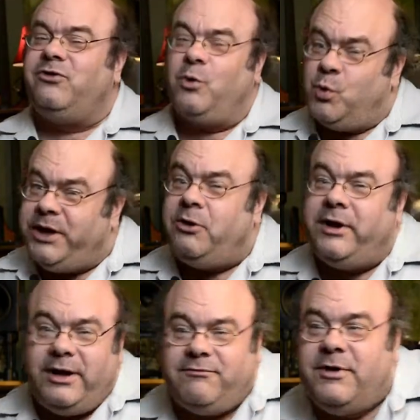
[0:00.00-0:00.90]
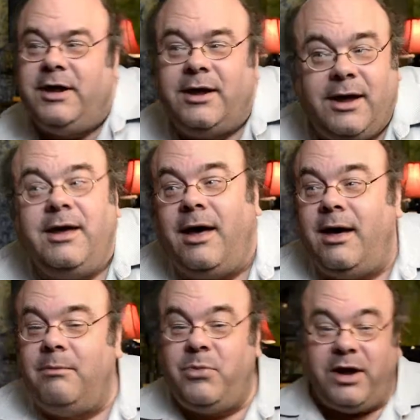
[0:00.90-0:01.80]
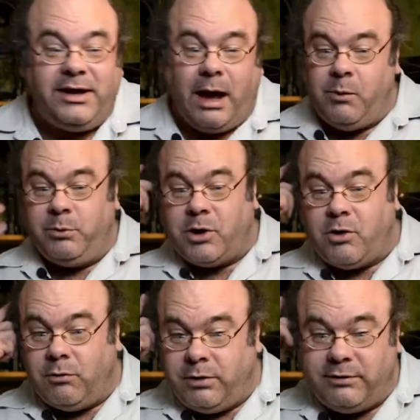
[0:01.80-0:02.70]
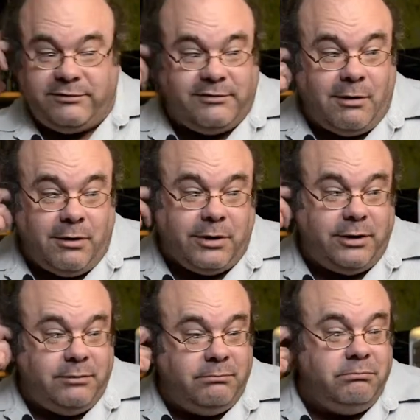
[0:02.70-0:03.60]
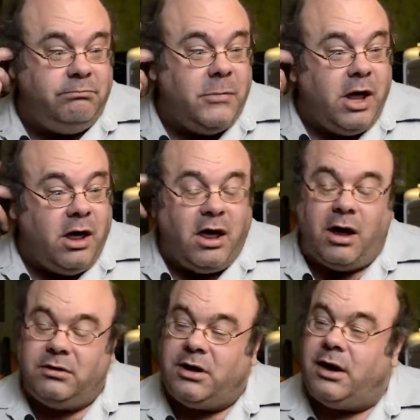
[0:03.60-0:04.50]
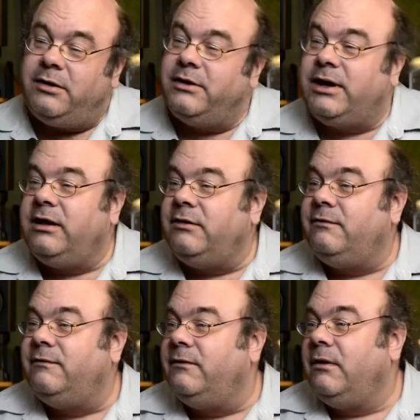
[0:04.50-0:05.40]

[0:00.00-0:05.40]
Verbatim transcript: was a weird evening, uh, but yeah, we recorded a song, and a lot of the kids